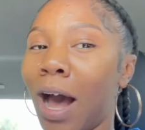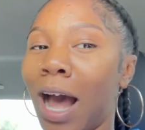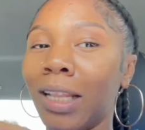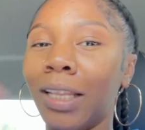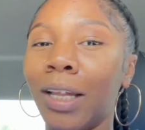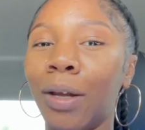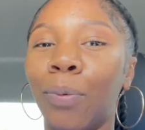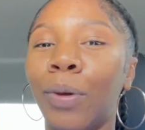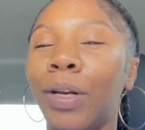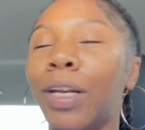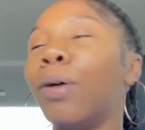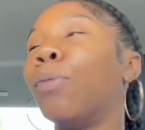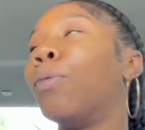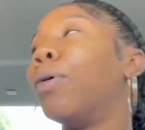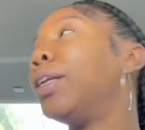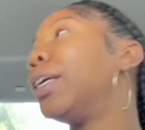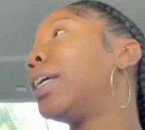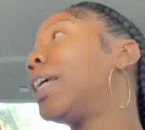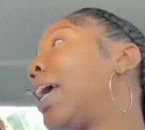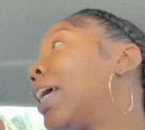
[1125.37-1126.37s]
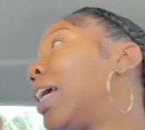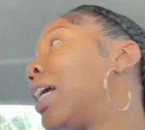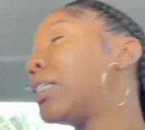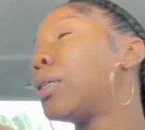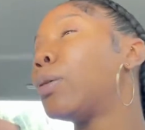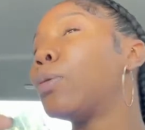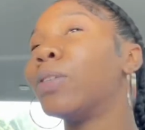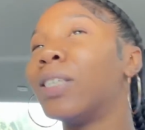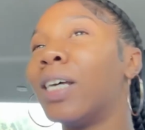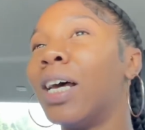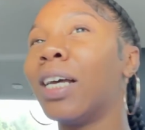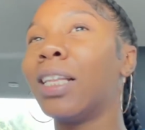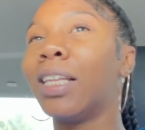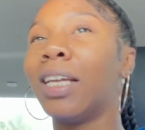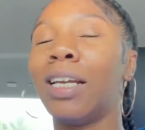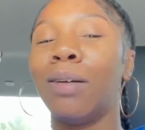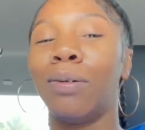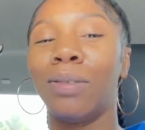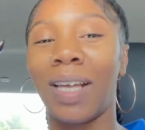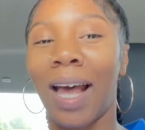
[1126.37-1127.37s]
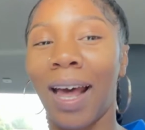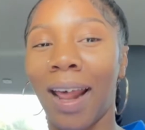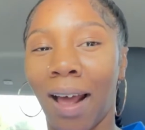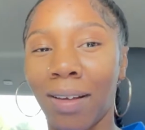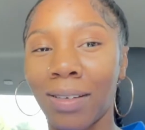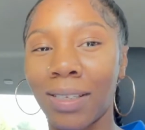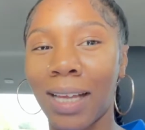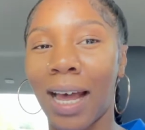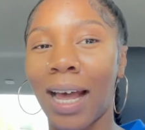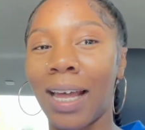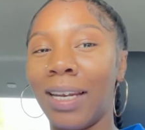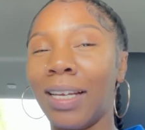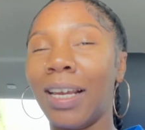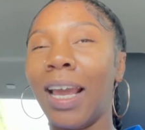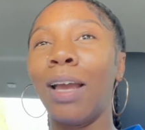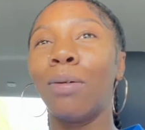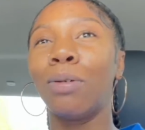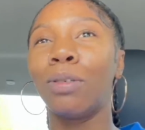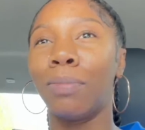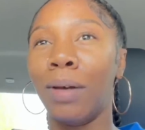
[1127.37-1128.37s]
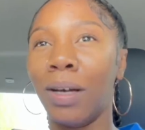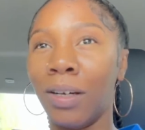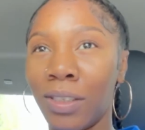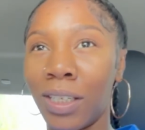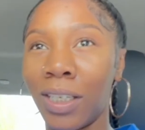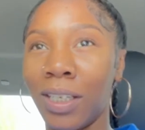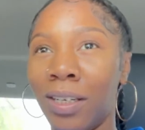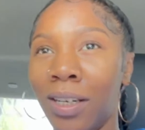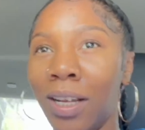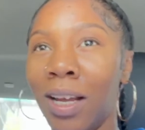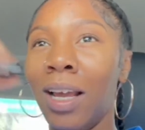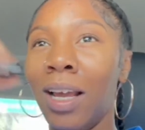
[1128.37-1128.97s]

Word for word: I think we didn't want the cake because it was ugly and it was hot outside and the cake was melting